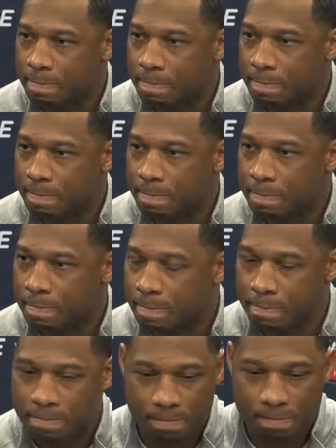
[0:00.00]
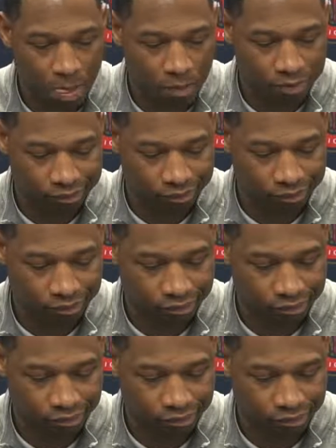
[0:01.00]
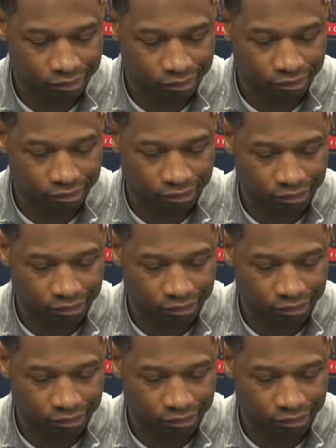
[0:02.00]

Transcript: No one is speaking in this clip.